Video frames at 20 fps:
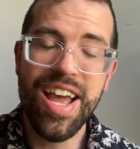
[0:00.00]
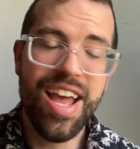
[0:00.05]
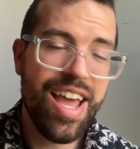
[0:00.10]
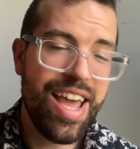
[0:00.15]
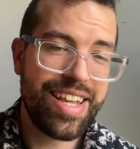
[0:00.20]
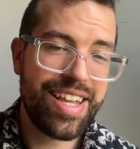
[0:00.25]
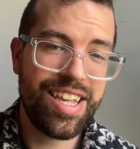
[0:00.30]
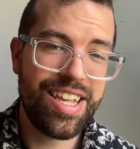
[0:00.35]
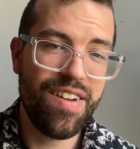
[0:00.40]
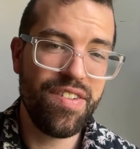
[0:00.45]

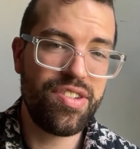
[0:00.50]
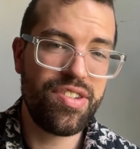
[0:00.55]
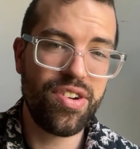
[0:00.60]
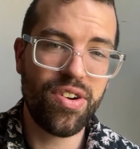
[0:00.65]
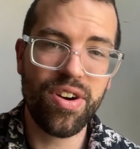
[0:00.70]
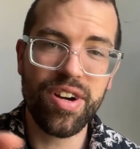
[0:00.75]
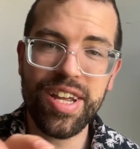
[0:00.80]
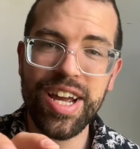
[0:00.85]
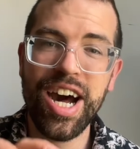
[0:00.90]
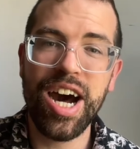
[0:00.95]
It gives
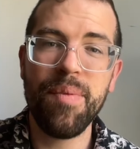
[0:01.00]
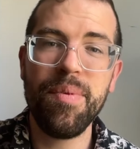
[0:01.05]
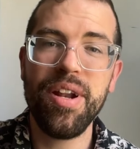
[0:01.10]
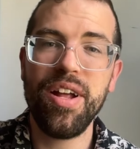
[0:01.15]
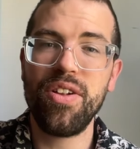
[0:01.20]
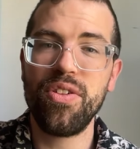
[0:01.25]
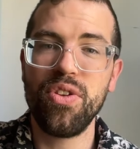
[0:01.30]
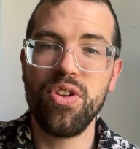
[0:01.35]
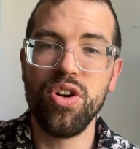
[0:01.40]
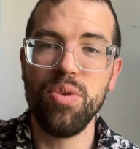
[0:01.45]
your comment a
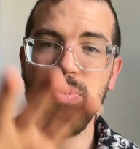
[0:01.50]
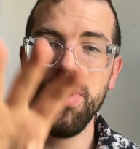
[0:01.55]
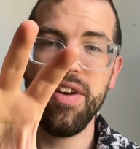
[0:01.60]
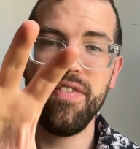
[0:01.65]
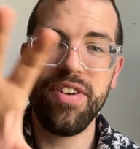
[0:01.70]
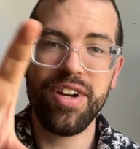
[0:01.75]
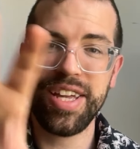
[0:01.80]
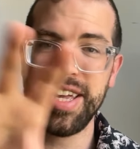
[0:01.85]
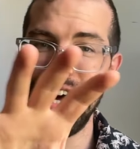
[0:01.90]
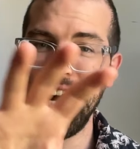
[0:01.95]
little bit of
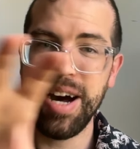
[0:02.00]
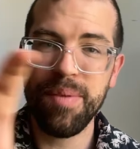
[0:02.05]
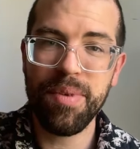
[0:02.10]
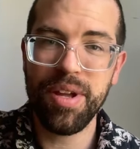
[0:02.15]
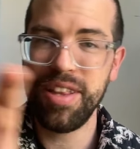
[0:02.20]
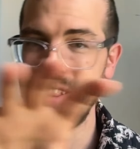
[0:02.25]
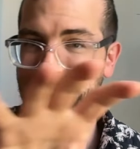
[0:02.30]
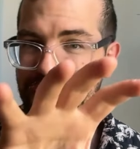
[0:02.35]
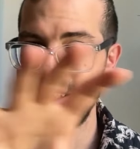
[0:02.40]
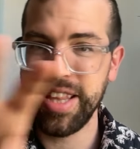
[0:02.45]
a
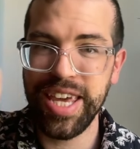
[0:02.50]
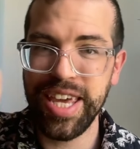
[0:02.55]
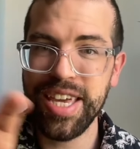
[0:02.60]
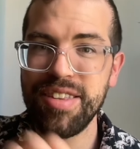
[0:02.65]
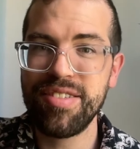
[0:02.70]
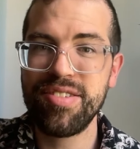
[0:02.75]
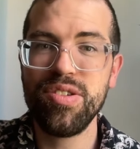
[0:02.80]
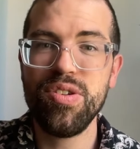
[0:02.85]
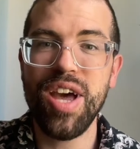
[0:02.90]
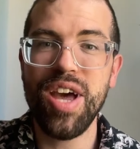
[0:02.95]
comment link
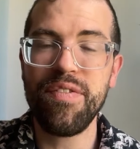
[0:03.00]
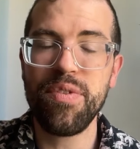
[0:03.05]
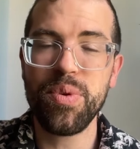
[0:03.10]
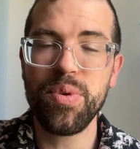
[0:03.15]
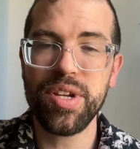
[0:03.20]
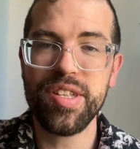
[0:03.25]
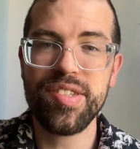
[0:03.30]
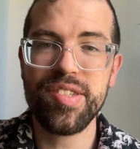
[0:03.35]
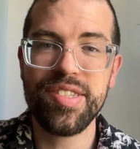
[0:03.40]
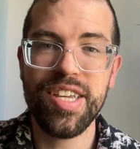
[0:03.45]
so everyone
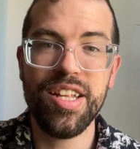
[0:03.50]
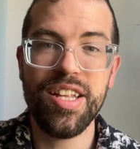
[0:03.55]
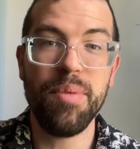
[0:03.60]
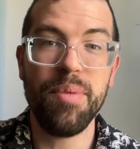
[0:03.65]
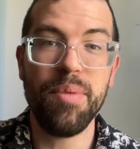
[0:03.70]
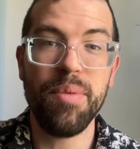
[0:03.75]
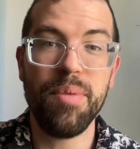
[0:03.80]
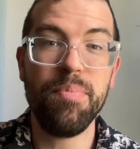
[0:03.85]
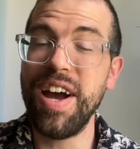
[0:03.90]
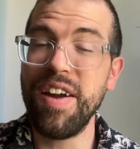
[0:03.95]
can see it
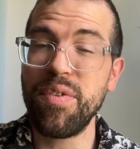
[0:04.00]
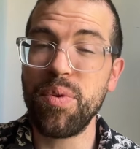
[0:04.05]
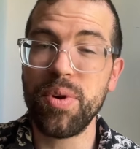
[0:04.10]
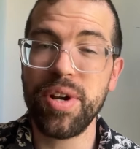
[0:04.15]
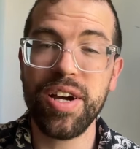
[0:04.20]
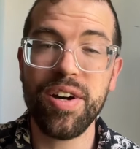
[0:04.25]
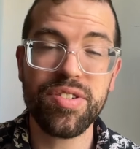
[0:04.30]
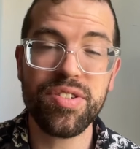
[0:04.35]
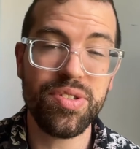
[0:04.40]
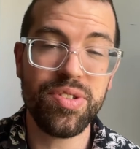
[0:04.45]
above everyone
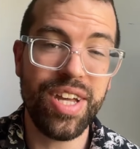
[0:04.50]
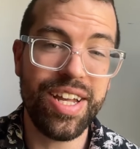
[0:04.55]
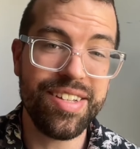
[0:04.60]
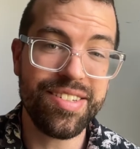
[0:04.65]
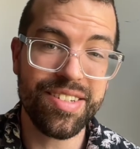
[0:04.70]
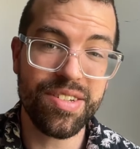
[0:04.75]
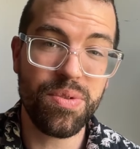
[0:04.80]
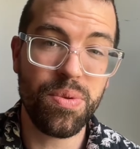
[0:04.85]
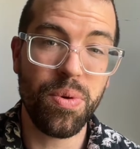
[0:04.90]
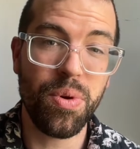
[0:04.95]
else. So that is
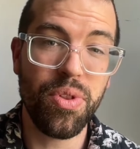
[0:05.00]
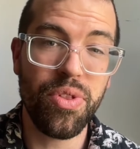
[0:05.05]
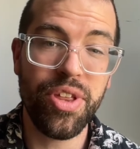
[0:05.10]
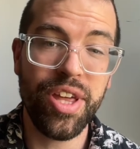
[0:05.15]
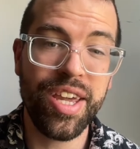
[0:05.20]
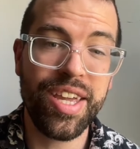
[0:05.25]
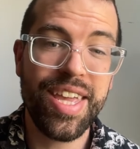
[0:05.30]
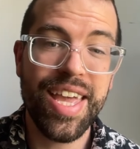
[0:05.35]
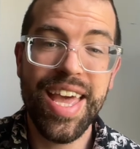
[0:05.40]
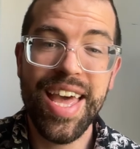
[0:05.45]
a cool
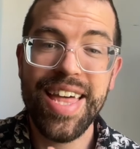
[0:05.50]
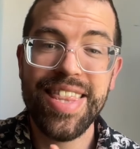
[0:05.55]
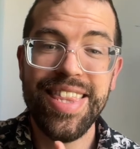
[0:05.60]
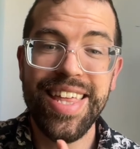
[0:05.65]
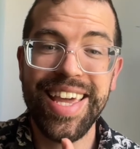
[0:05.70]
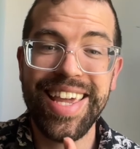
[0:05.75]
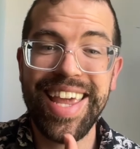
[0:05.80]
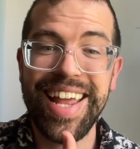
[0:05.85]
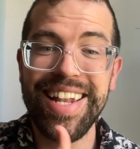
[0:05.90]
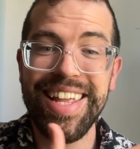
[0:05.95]
thing that
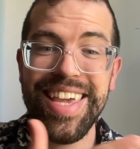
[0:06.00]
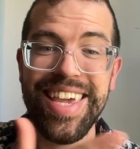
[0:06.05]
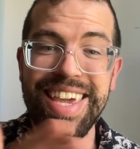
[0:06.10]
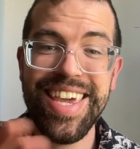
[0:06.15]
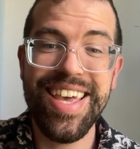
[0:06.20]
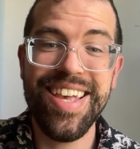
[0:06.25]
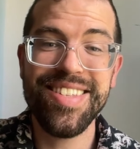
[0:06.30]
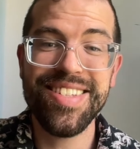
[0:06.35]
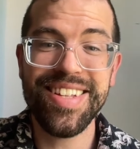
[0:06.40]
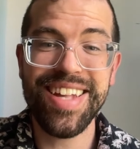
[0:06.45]
again
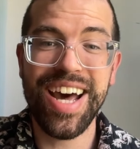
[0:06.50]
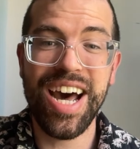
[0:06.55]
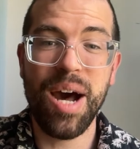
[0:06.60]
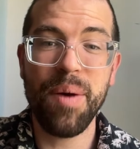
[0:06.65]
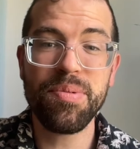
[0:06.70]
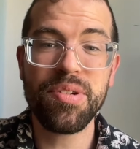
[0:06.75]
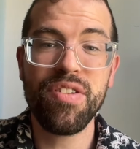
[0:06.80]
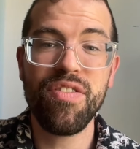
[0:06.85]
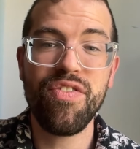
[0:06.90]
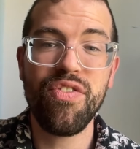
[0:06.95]
is an
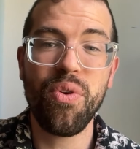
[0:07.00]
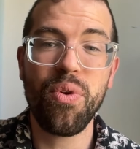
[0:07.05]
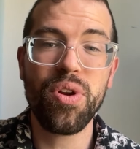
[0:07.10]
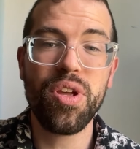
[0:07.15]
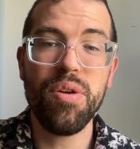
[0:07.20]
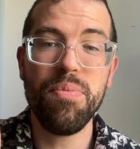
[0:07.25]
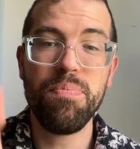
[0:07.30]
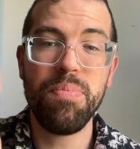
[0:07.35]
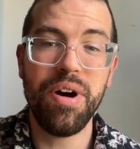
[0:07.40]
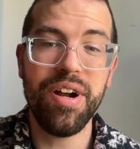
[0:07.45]
option for
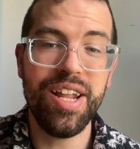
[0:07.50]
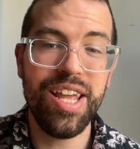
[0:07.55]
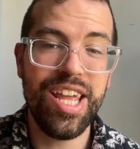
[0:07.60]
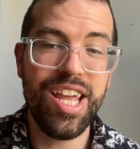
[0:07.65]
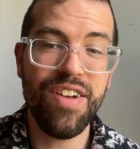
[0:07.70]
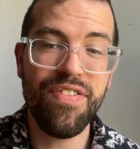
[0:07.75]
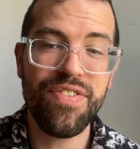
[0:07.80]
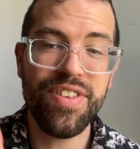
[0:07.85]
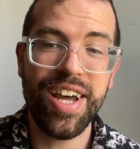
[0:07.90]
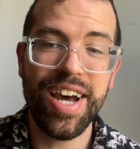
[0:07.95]
you. But
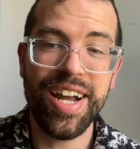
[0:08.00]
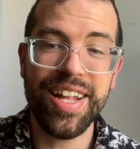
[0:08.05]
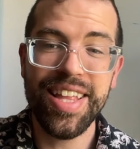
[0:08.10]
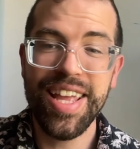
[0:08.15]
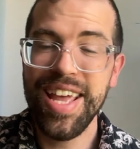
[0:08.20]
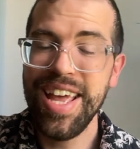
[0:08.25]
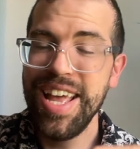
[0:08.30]
if not,